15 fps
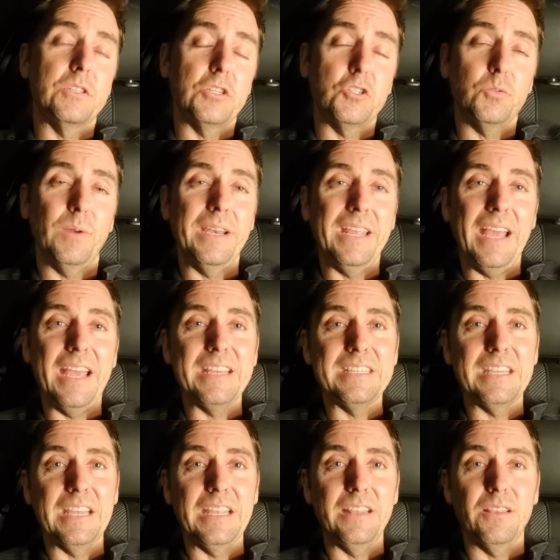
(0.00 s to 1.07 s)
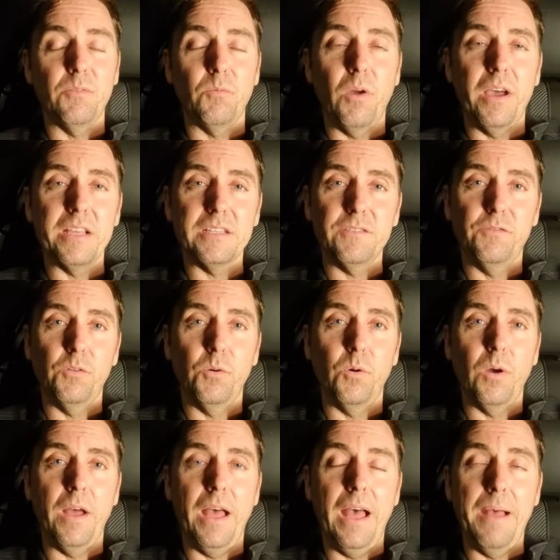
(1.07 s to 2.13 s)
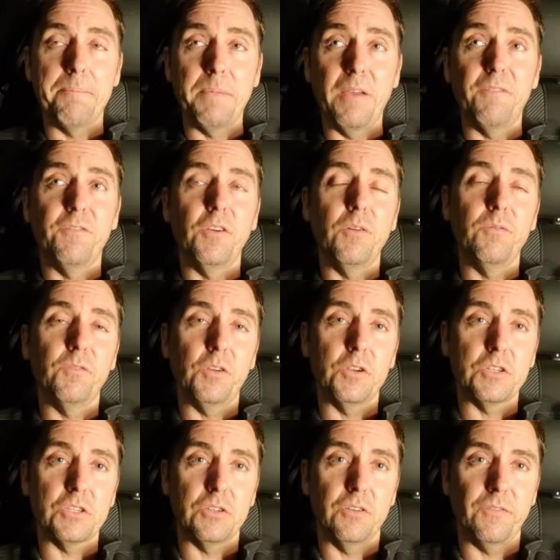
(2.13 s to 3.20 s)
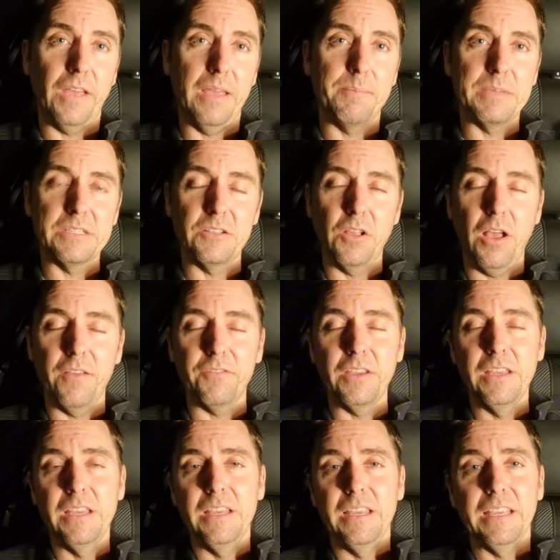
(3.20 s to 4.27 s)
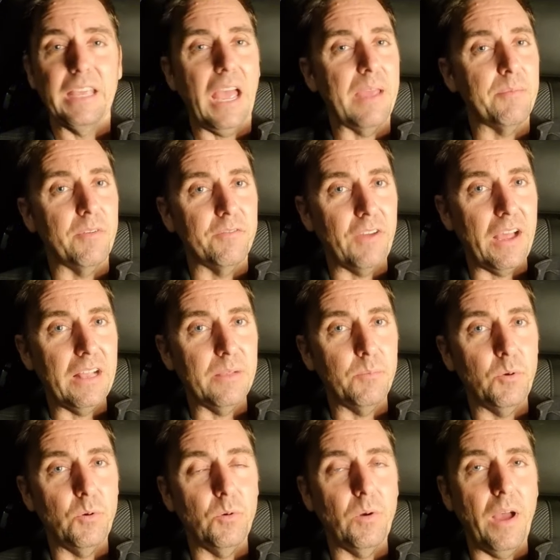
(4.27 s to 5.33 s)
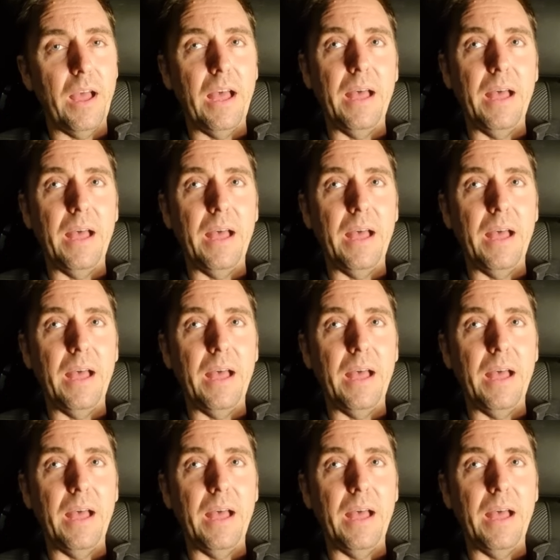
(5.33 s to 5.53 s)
So 2018, the rights for a film version of Amy's life came available.